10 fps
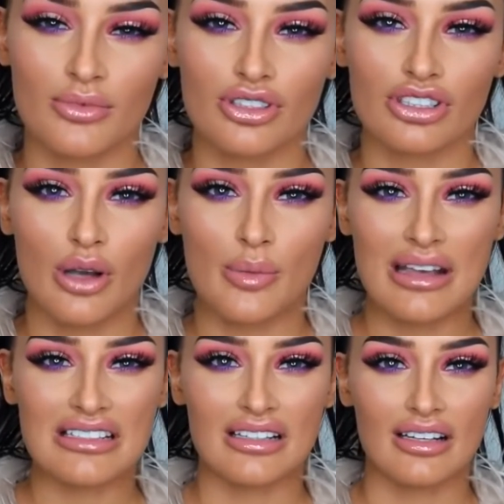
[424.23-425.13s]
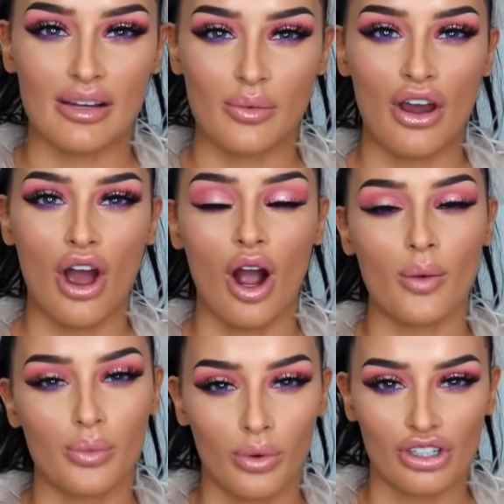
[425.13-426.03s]
so I basically went
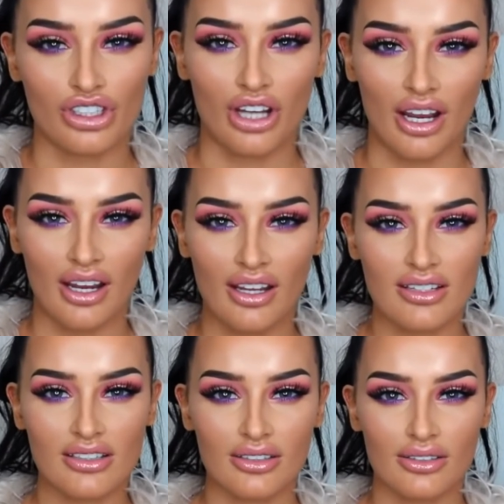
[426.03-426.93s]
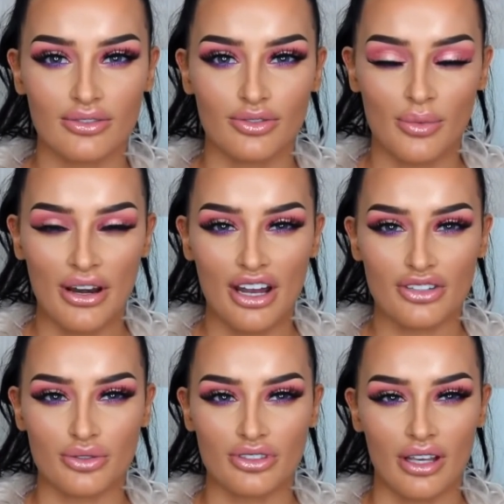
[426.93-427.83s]
up 1 shade from my
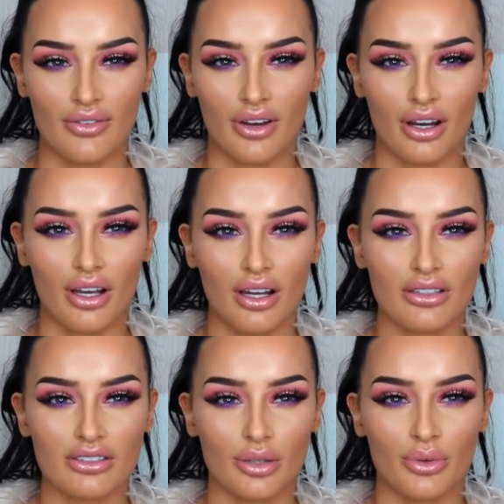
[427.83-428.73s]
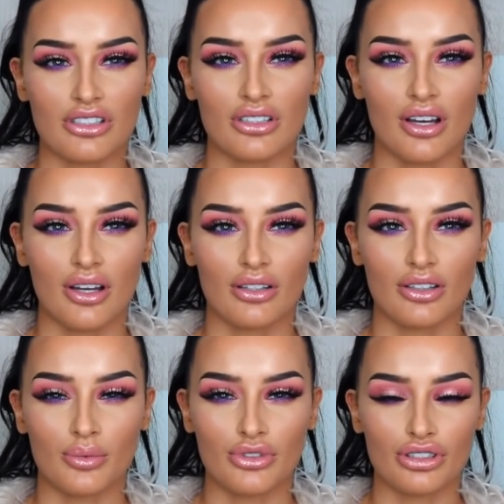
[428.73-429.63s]
natural teeth colour. So I went to
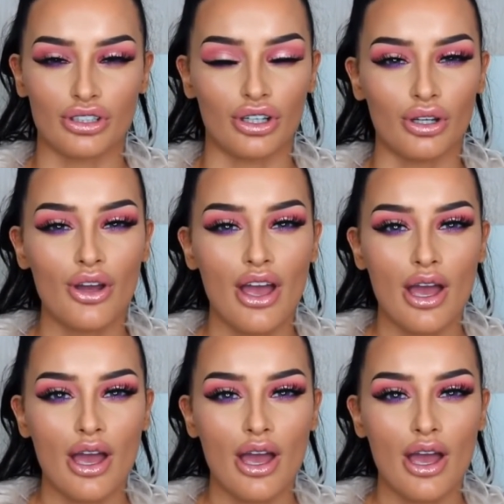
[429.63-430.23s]
number 2.